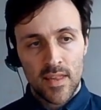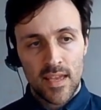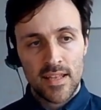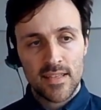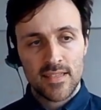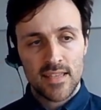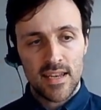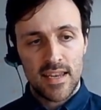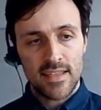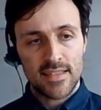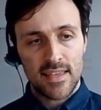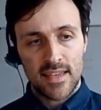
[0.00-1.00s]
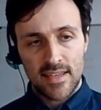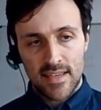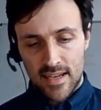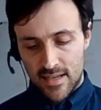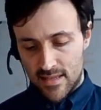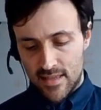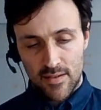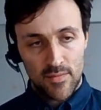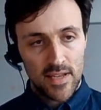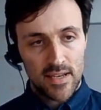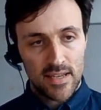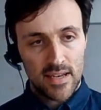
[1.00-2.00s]
let's indent, can
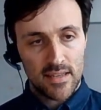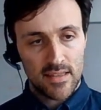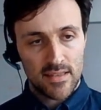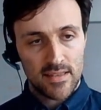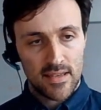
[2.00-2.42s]
we indent this?